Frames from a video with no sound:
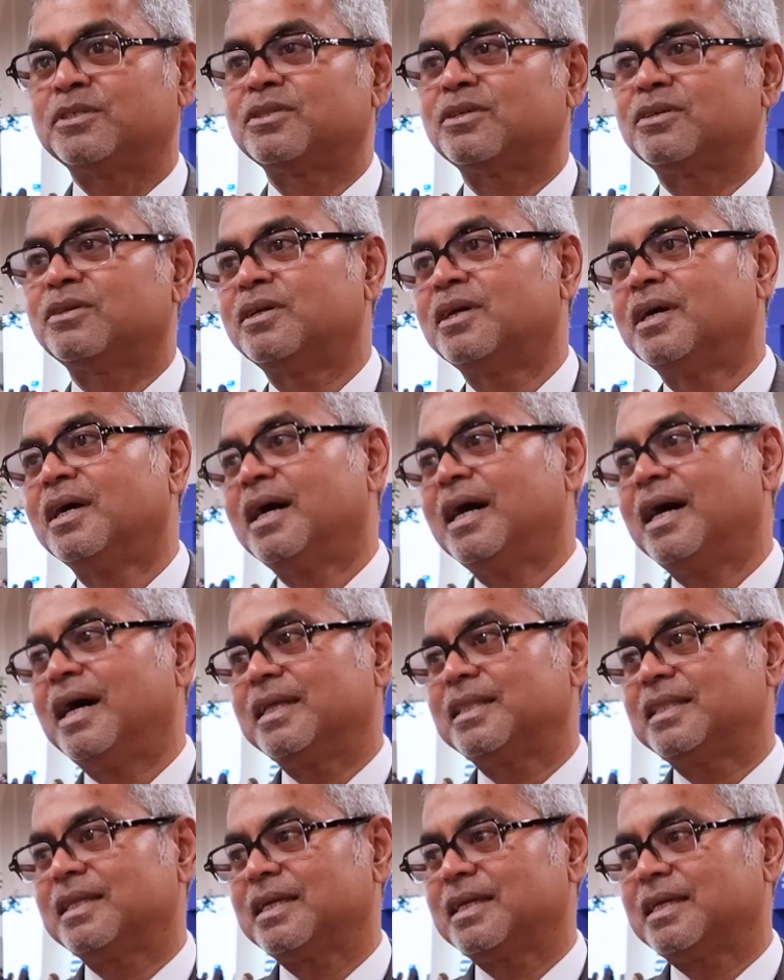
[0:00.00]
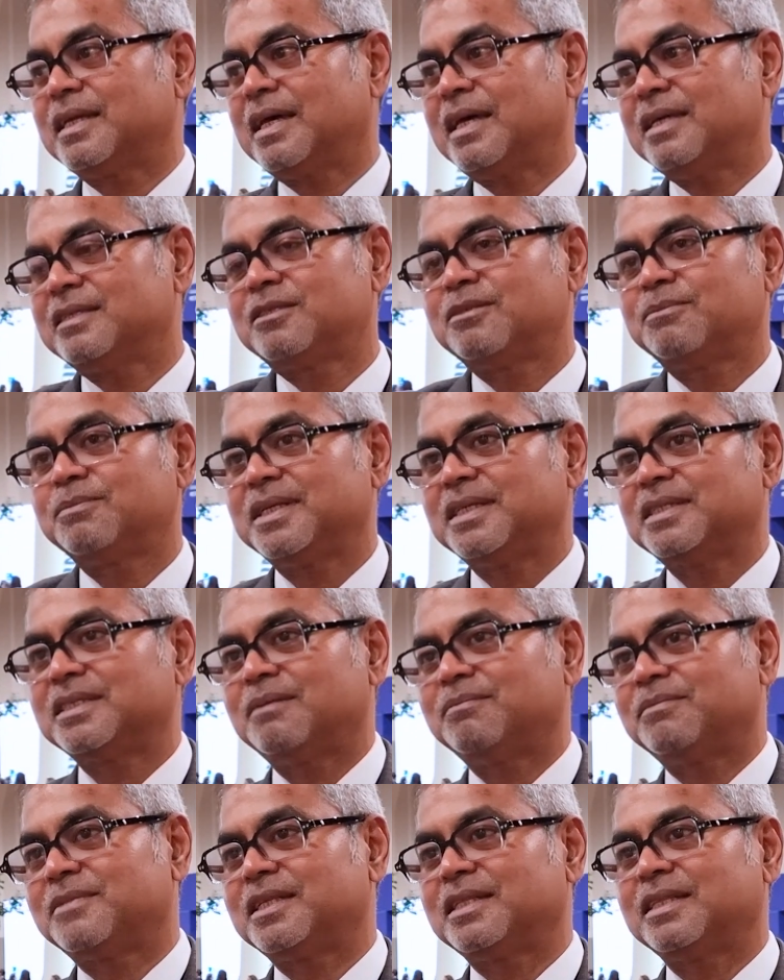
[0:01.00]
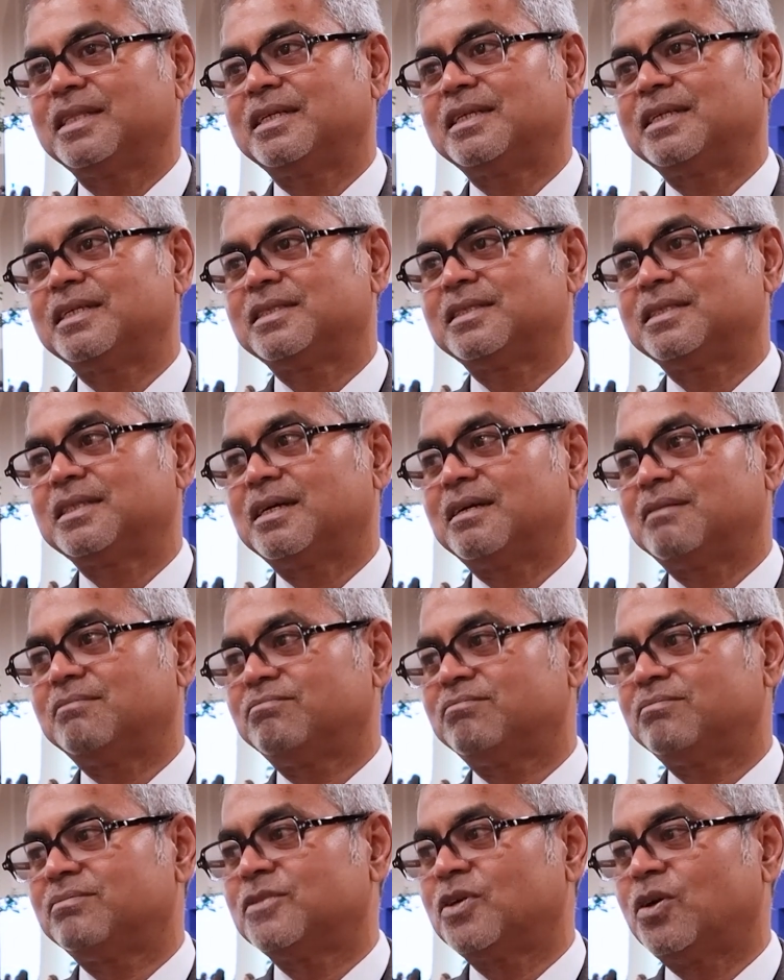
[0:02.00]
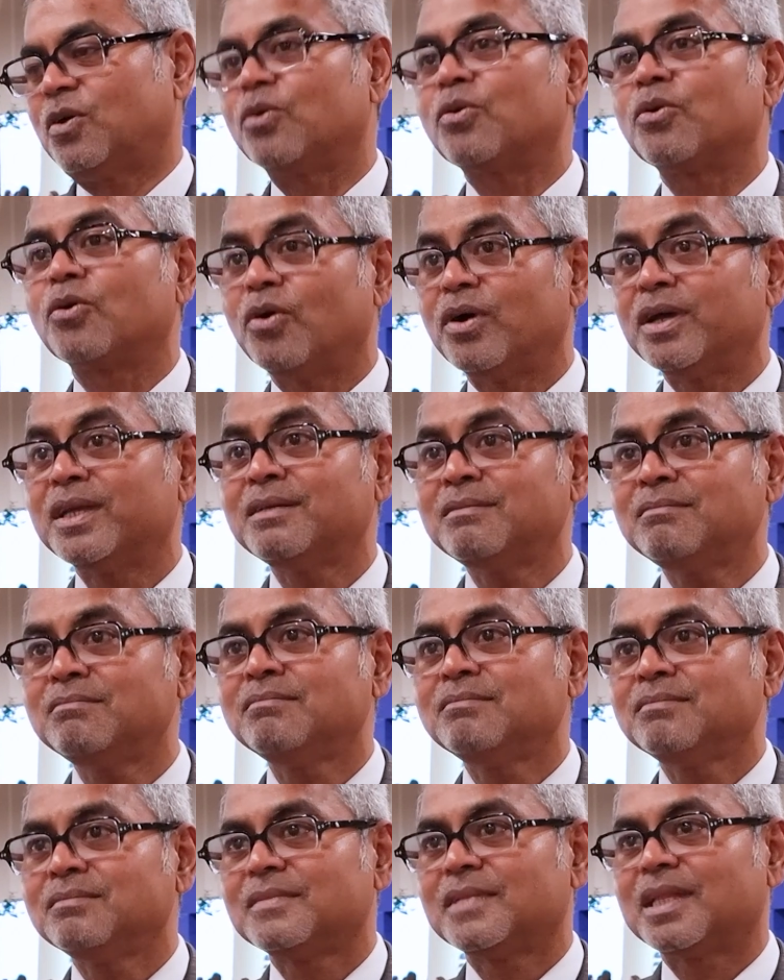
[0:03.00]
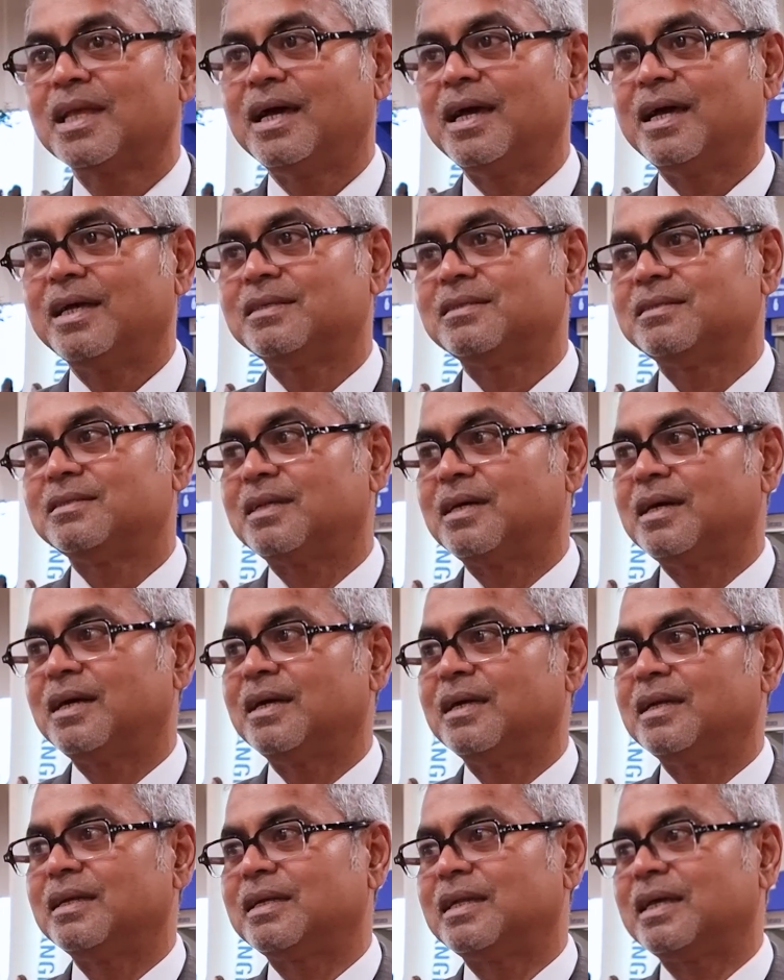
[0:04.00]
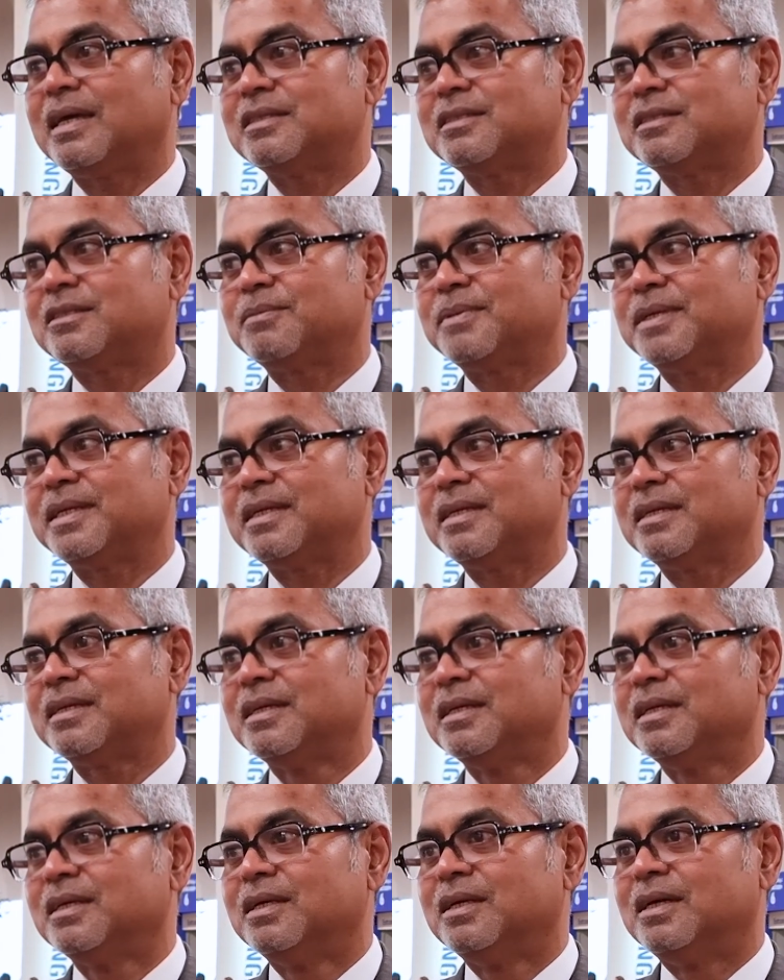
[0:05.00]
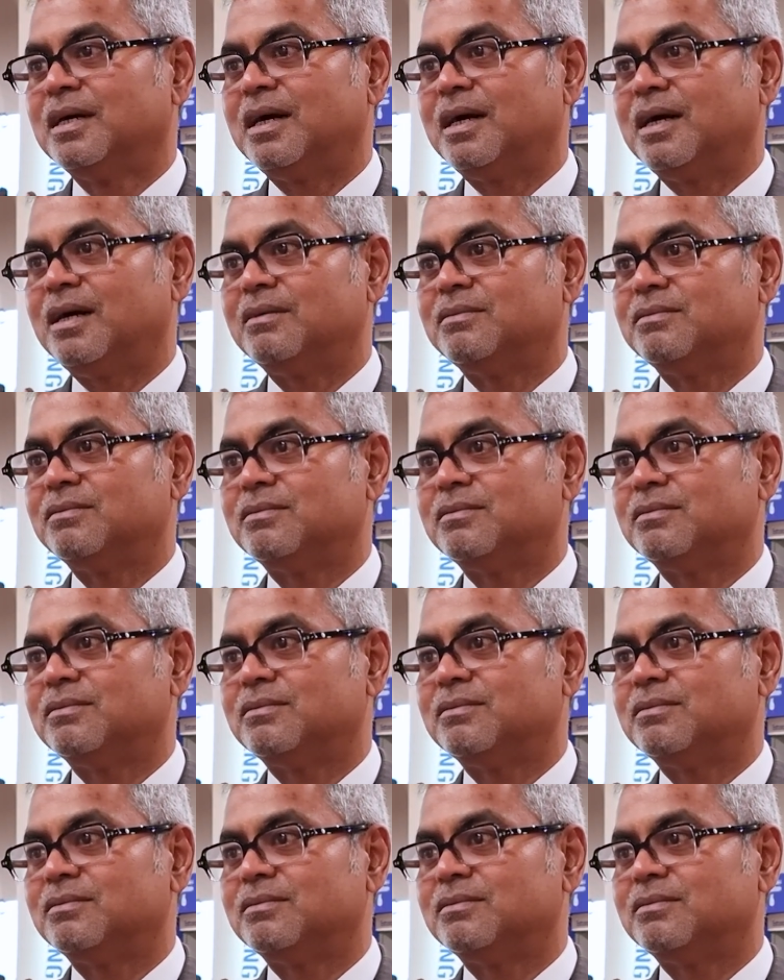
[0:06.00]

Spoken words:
So I think it has to be something that is ongoing, and it has to be uh,